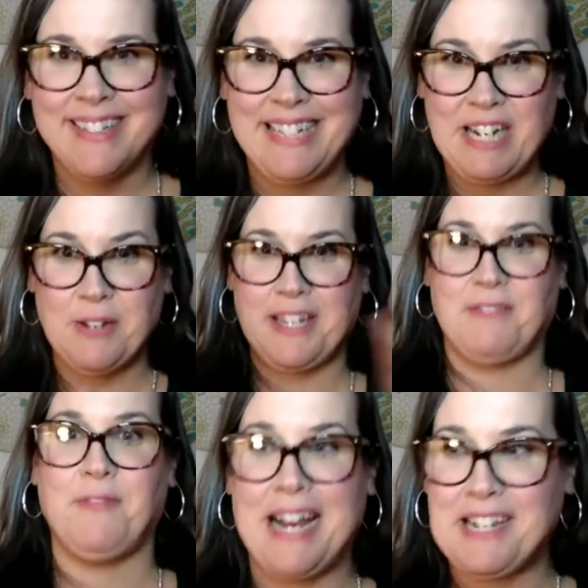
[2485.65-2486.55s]
it's like
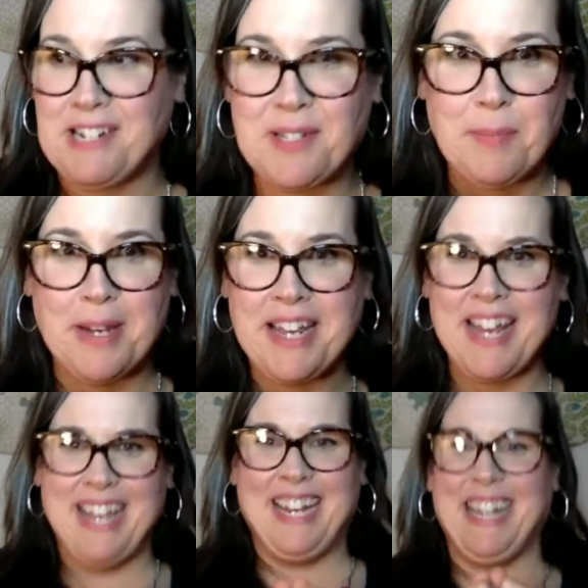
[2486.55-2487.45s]
flashing somebody
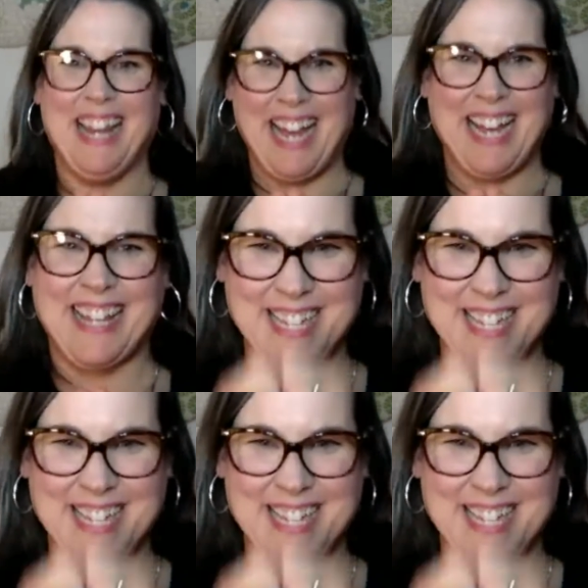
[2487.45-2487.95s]
like